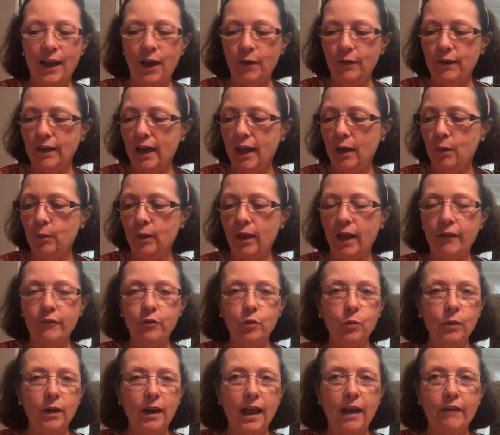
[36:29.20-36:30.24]
Okay, well,
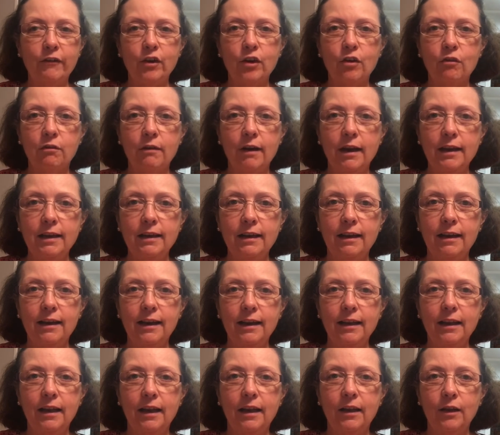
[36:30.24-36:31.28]
everyone have a great
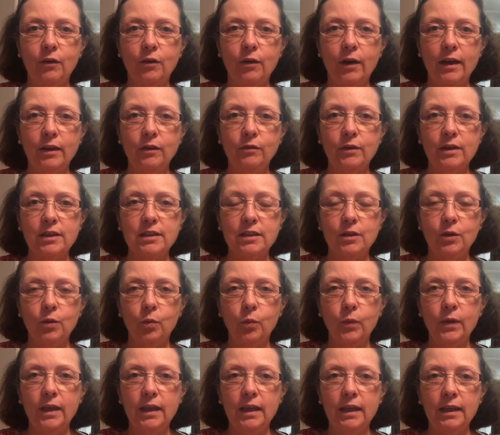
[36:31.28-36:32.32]
night and a great rest of the
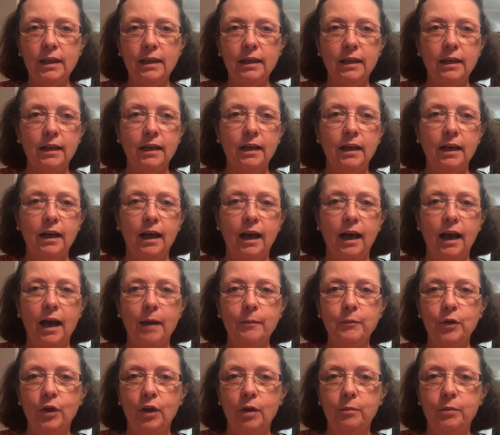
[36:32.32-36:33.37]
week.
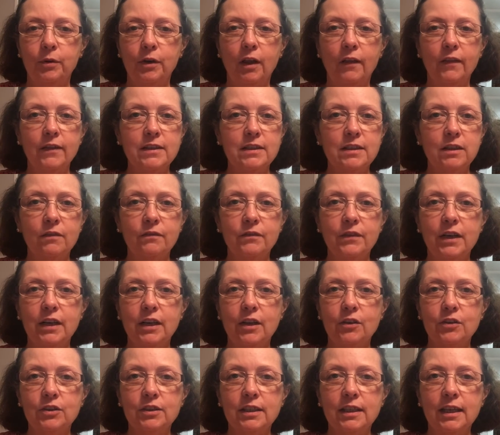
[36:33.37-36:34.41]
I'm going to put all these little
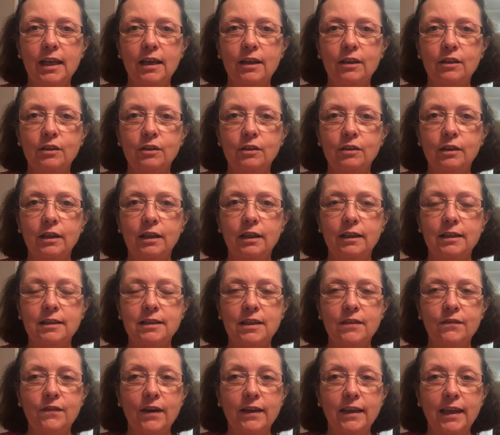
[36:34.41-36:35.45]
videos together and
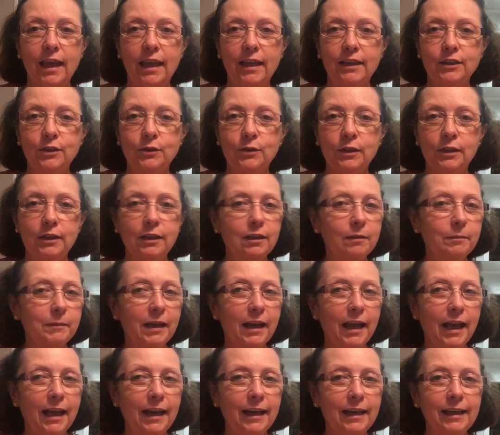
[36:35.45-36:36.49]
see if I can't do a little bit
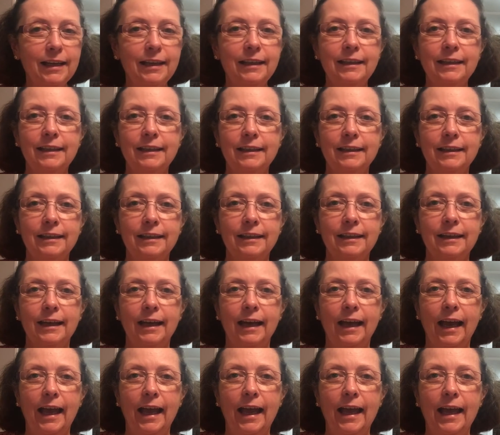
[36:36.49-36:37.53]
of editing.
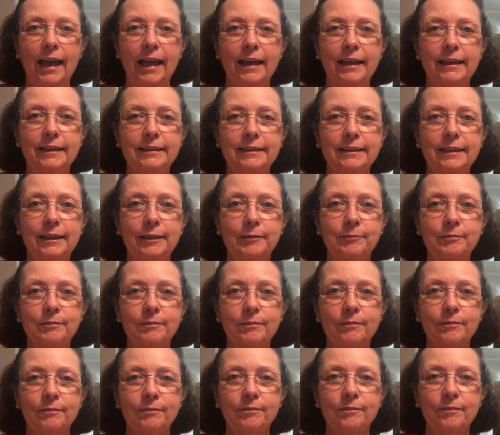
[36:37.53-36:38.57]

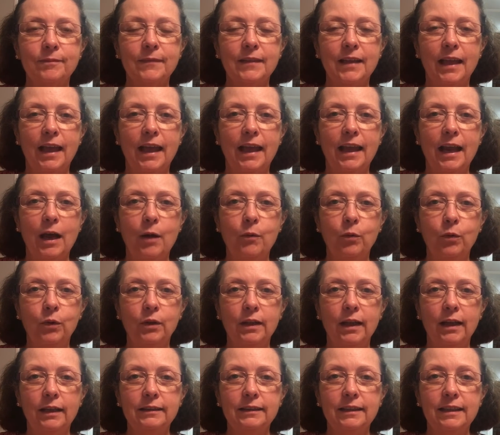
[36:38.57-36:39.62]
And I
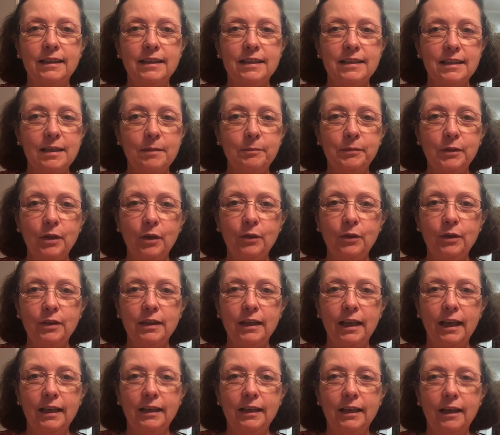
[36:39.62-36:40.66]
will get this uploaded.
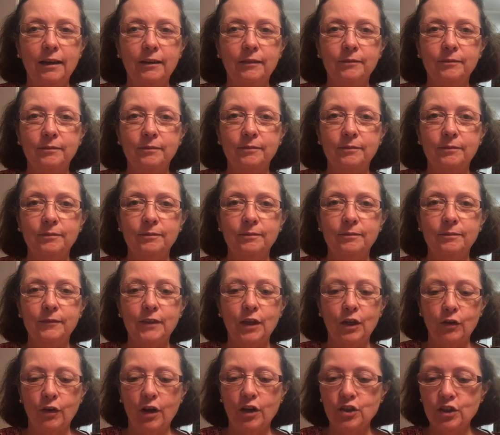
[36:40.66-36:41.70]
And
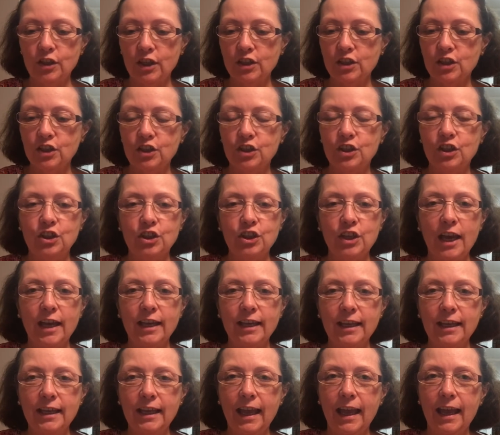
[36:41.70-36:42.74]
congratulations to
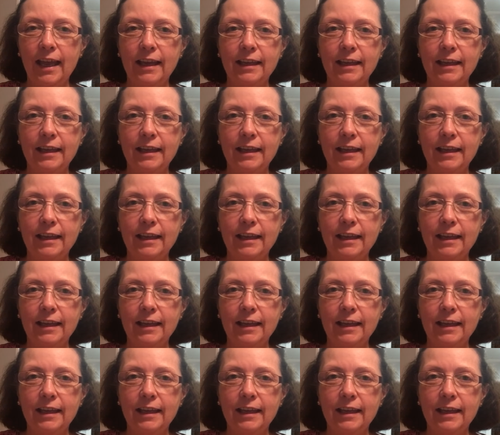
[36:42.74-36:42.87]
Jackie.